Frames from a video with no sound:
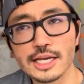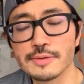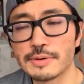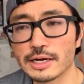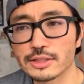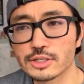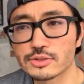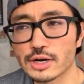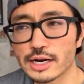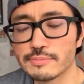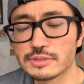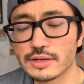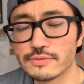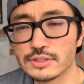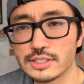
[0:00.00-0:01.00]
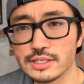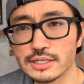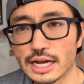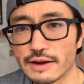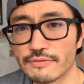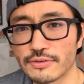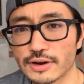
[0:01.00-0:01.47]
about the Triumph 17.
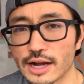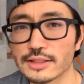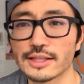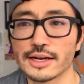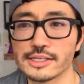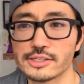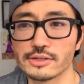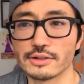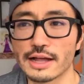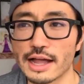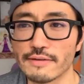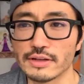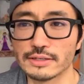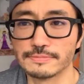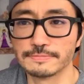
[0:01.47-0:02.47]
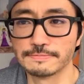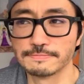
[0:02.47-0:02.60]
I forgot that I still have it.